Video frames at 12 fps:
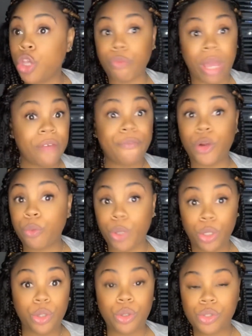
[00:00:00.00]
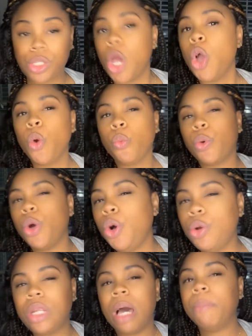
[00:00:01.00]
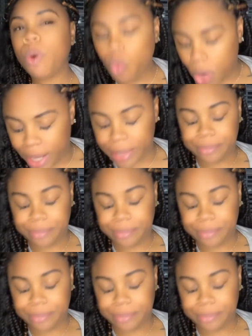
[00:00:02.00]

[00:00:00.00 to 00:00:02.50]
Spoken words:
ready for the rules? Rule number 1.